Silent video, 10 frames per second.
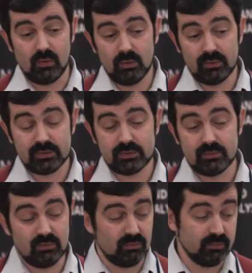
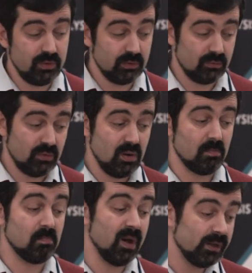always we
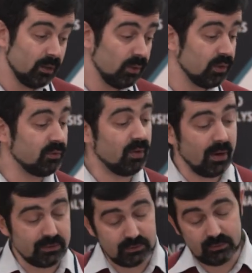manually
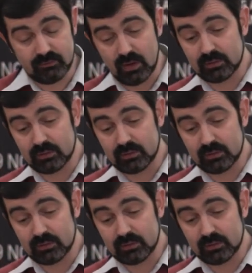rewriting